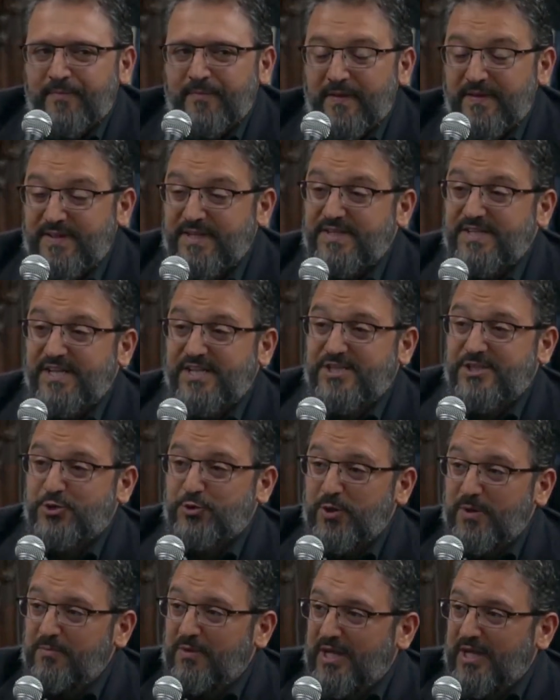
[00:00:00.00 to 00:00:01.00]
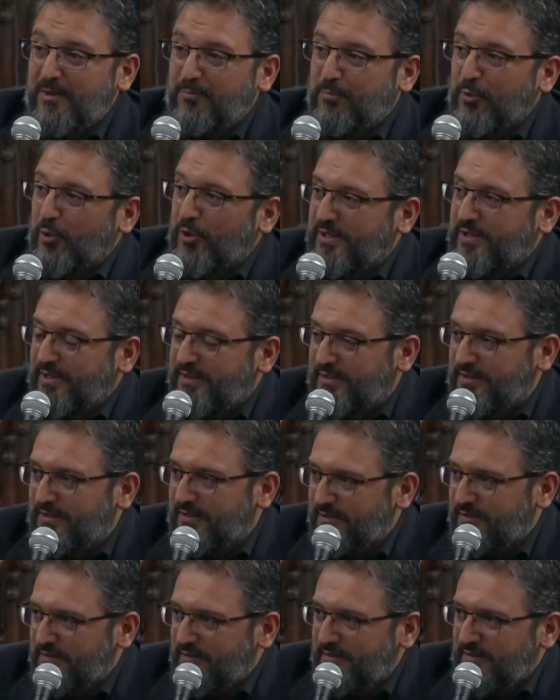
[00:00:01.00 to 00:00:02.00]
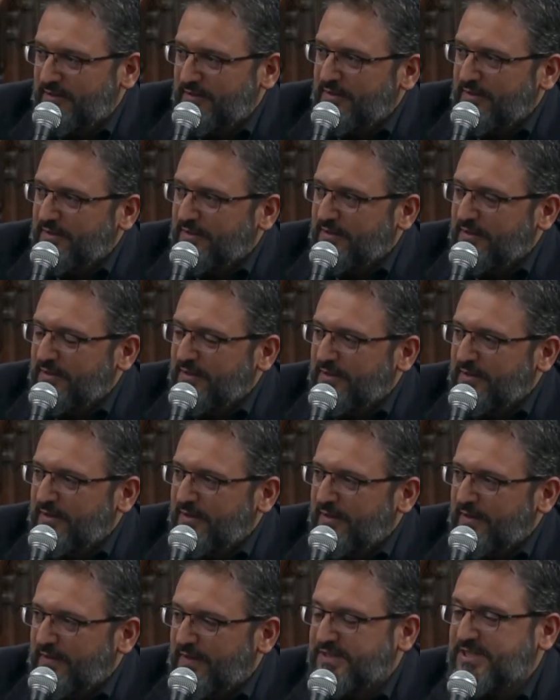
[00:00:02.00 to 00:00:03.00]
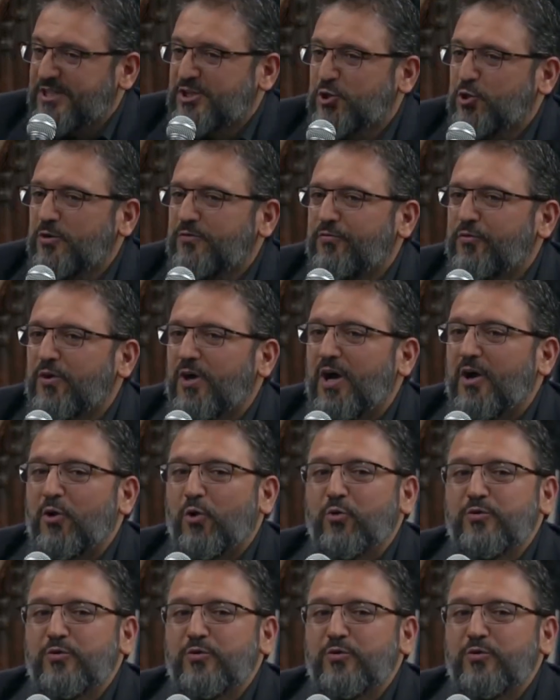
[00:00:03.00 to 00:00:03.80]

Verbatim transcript: This is extremely important. This is good for our